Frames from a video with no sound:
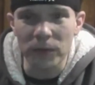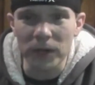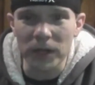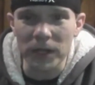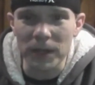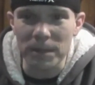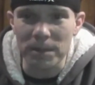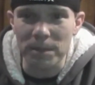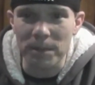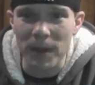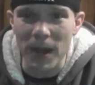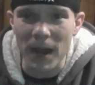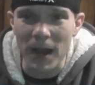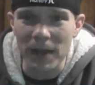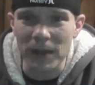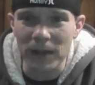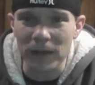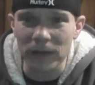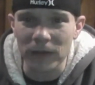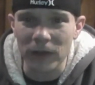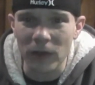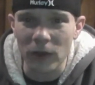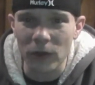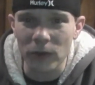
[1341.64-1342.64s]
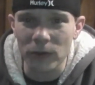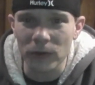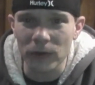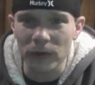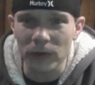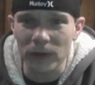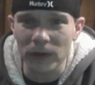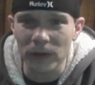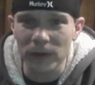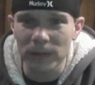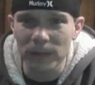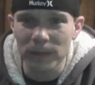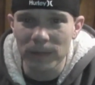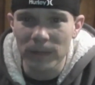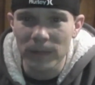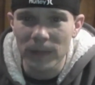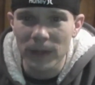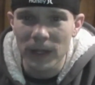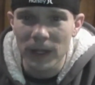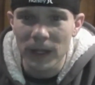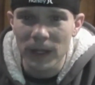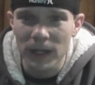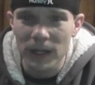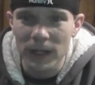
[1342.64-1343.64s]
really buy this console,
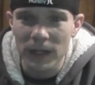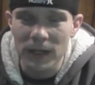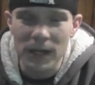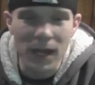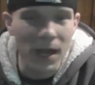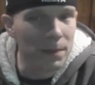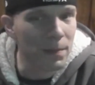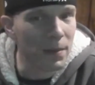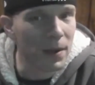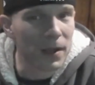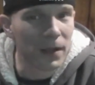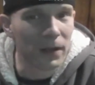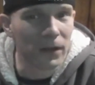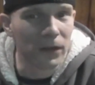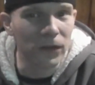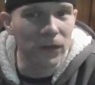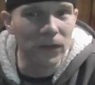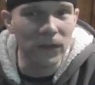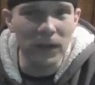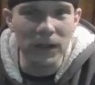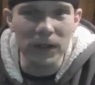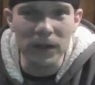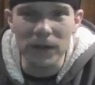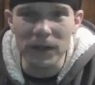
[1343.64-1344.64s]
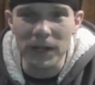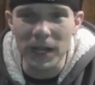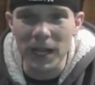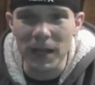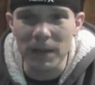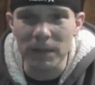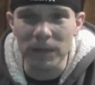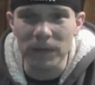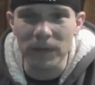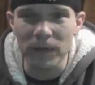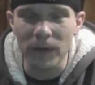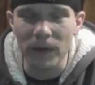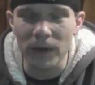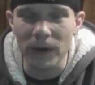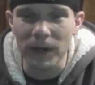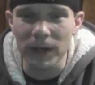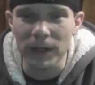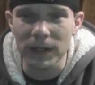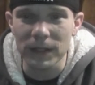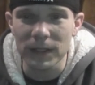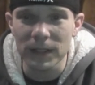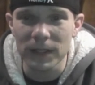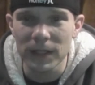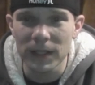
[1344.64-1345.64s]
not buy a single game for
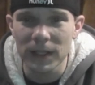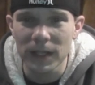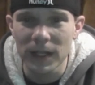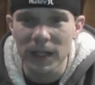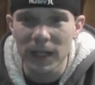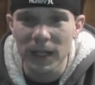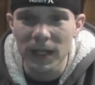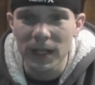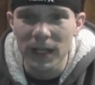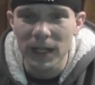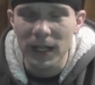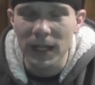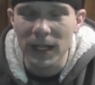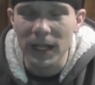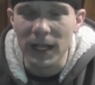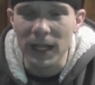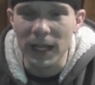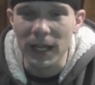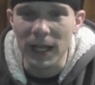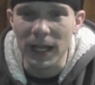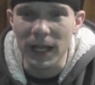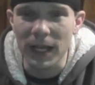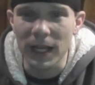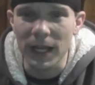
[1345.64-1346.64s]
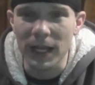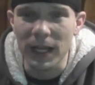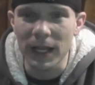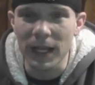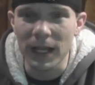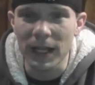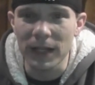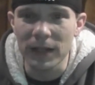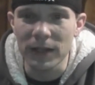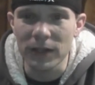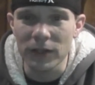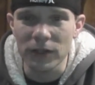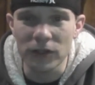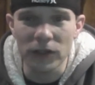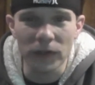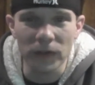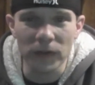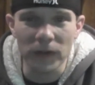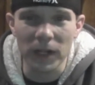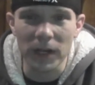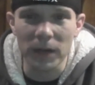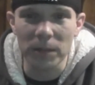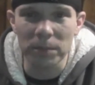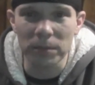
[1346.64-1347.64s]
it, and
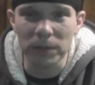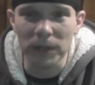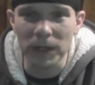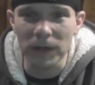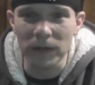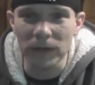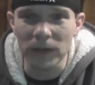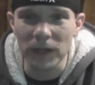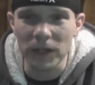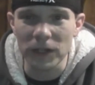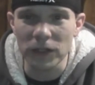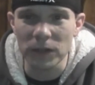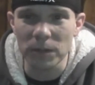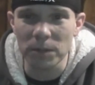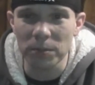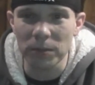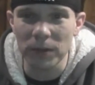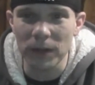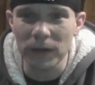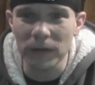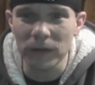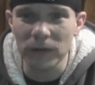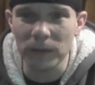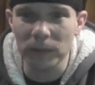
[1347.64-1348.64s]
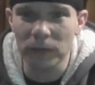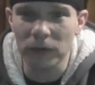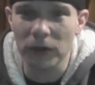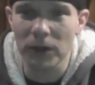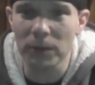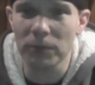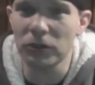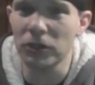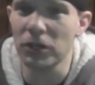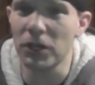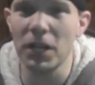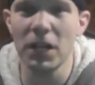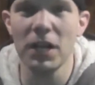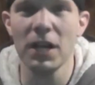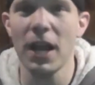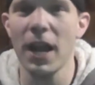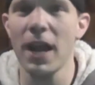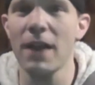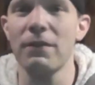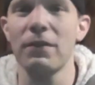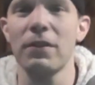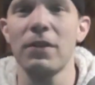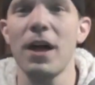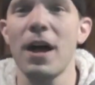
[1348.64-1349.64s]
just get a PlayStation Plus subscription and
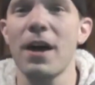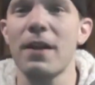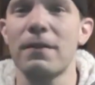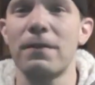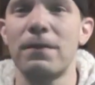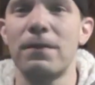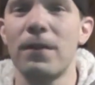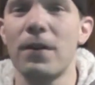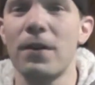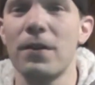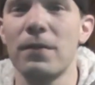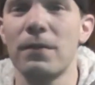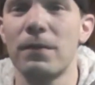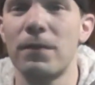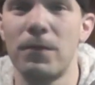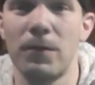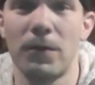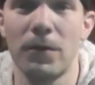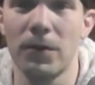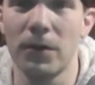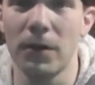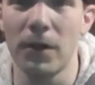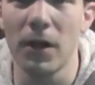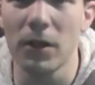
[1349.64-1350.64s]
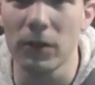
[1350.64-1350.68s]
have a lot of fun for